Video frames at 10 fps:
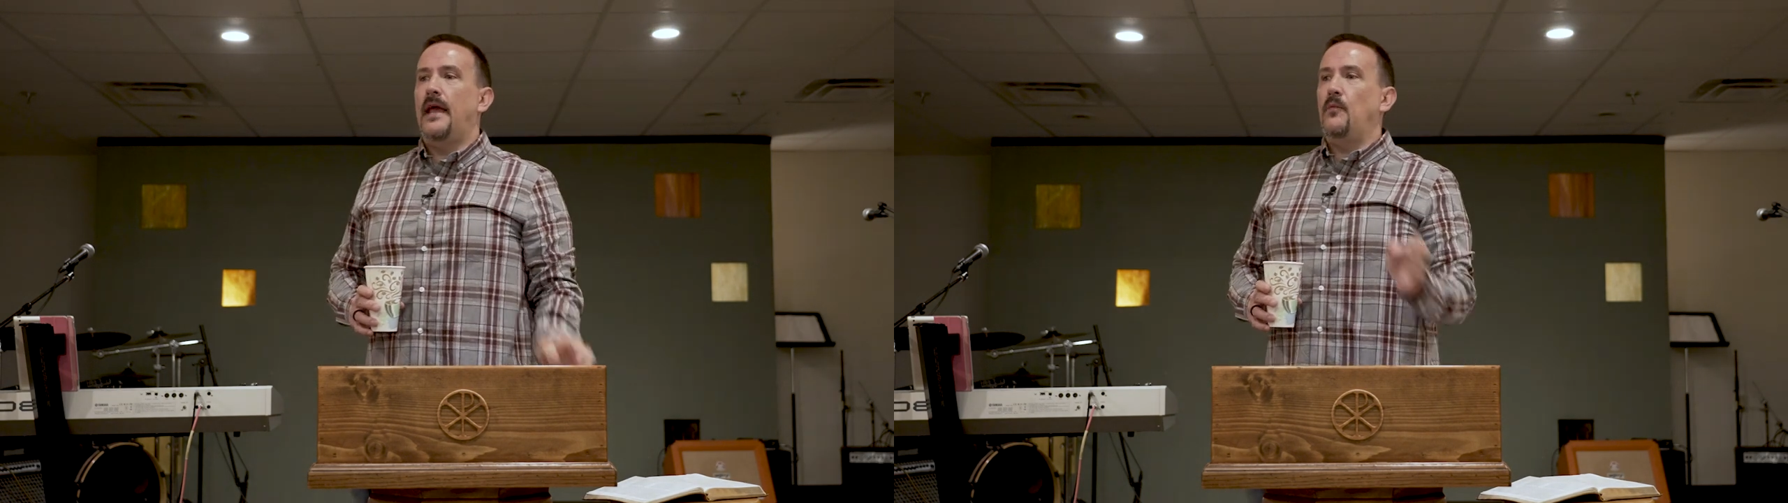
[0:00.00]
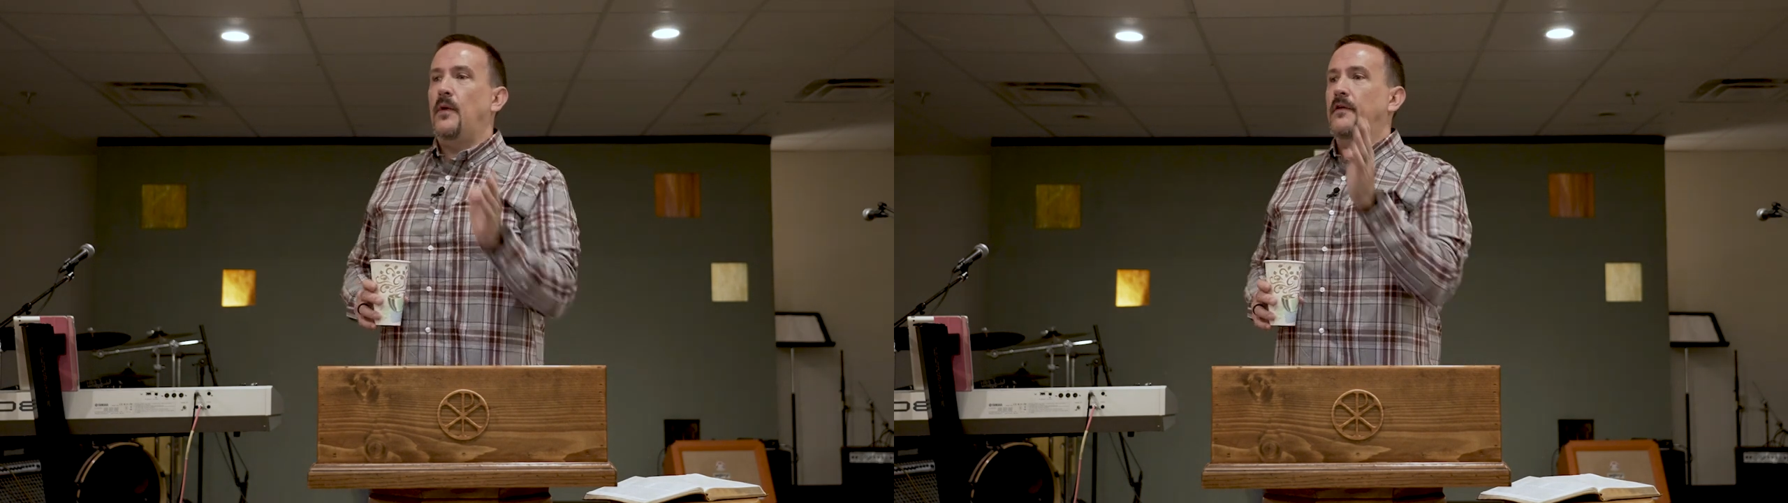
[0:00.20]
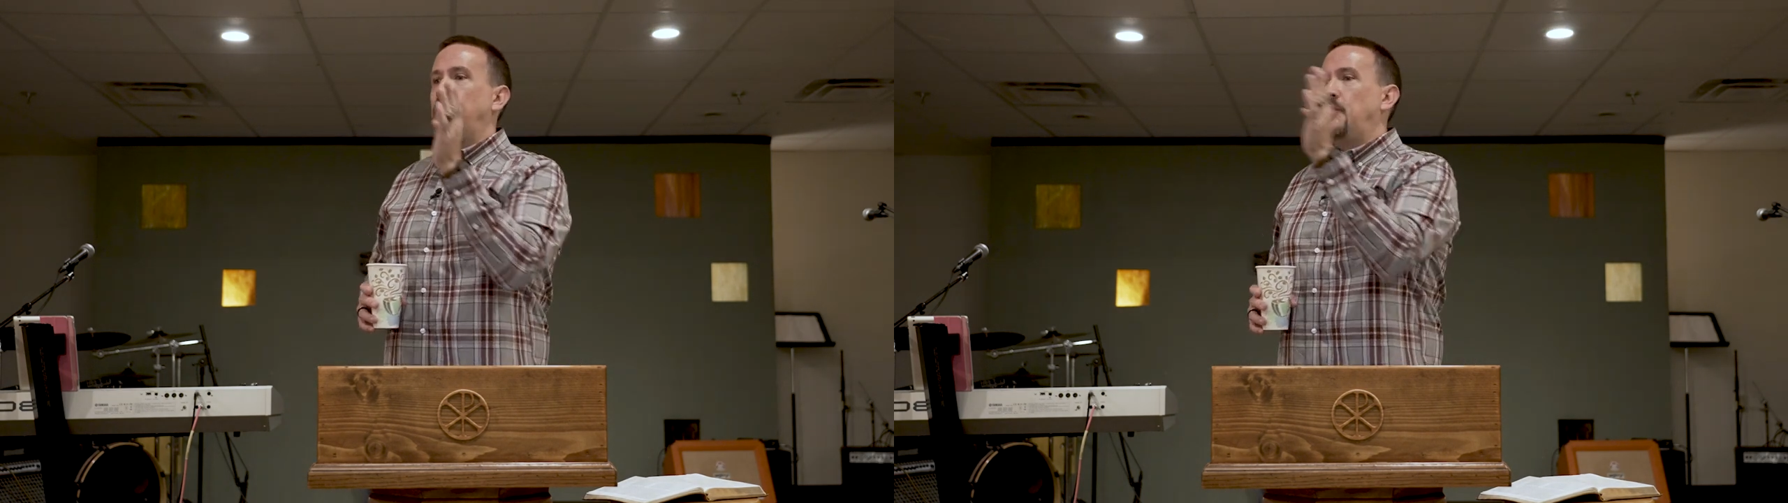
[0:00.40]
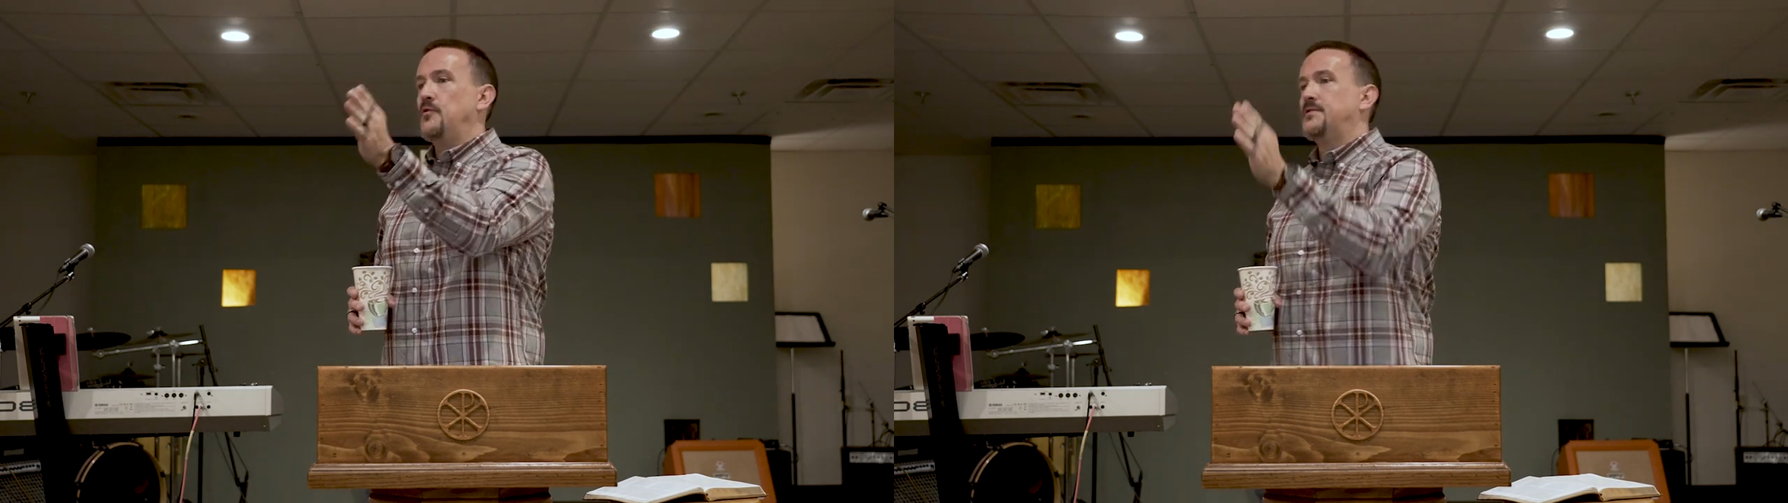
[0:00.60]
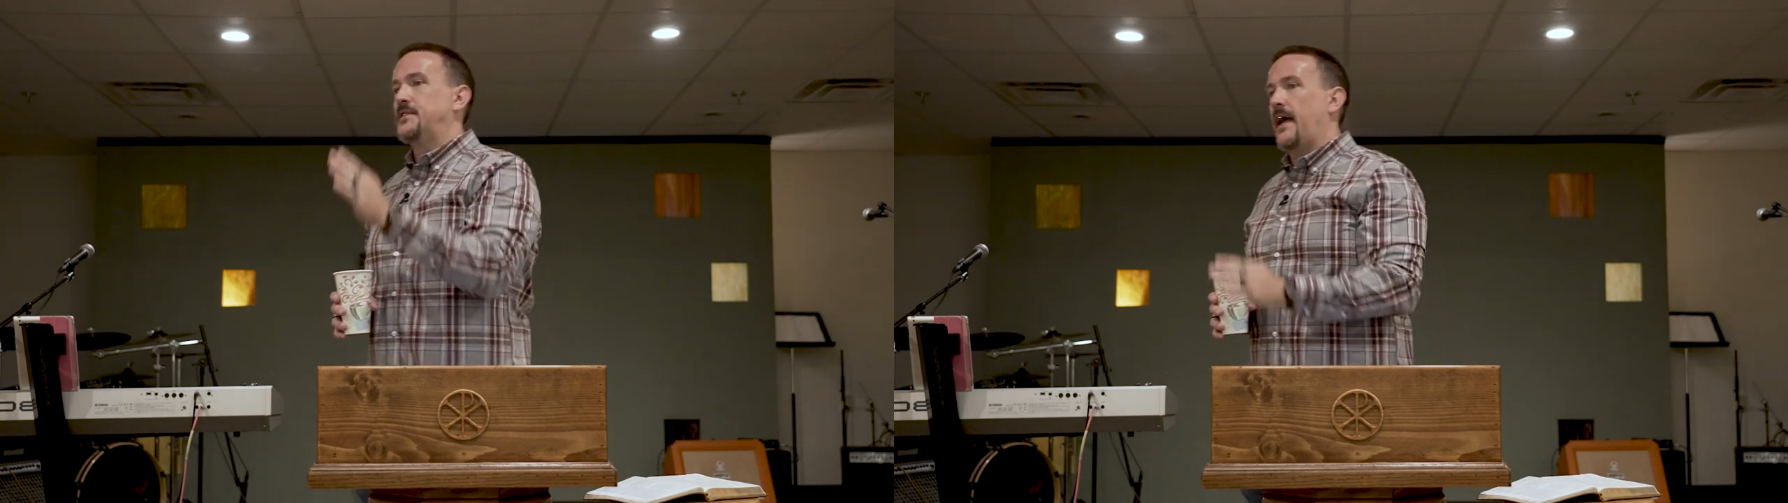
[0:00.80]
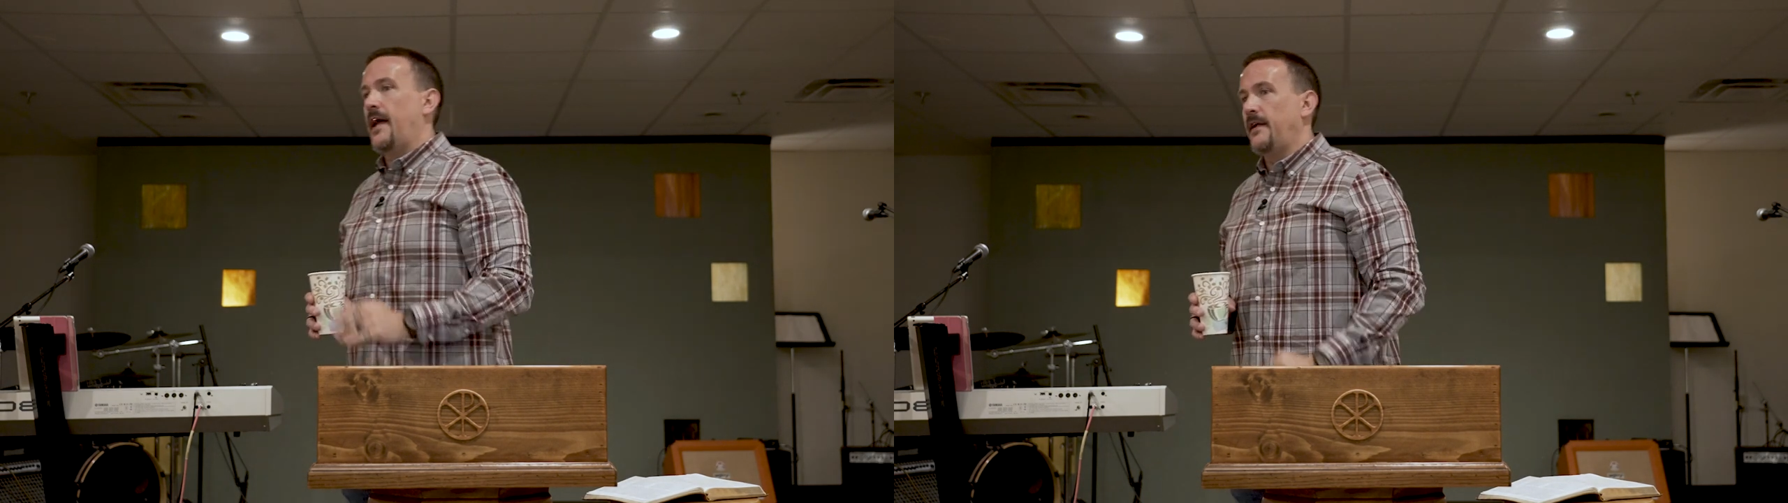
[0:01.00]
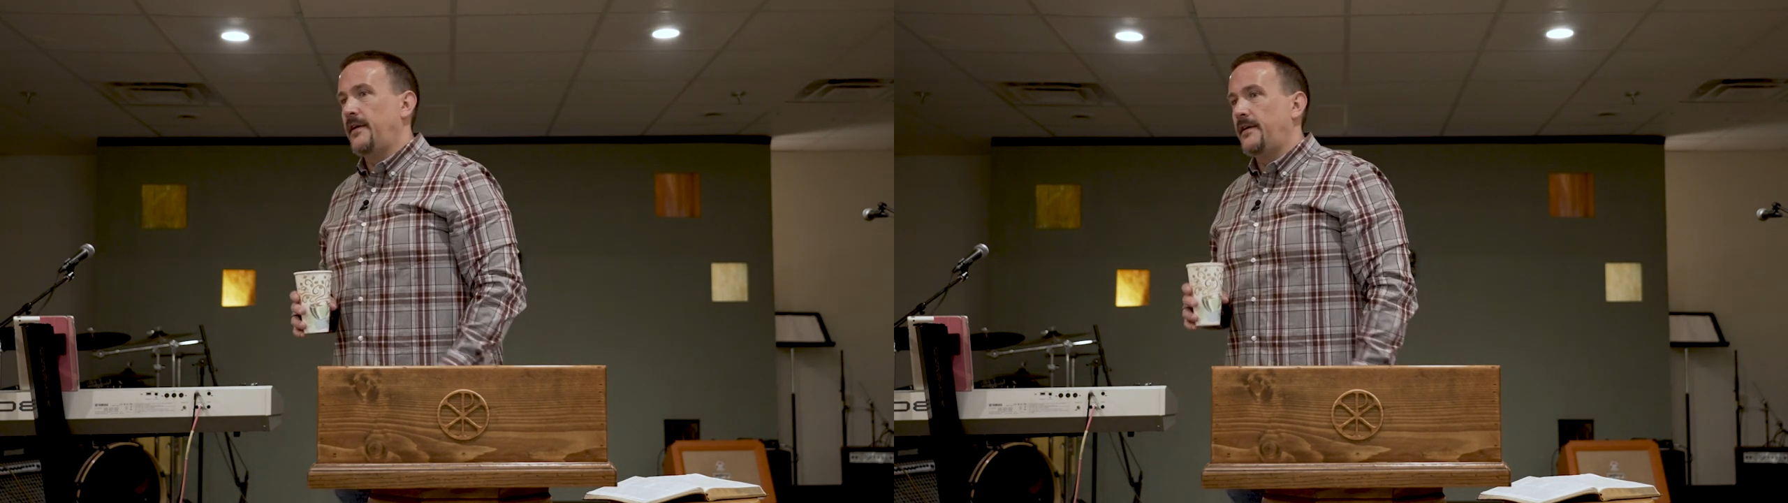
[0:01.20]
and we have used that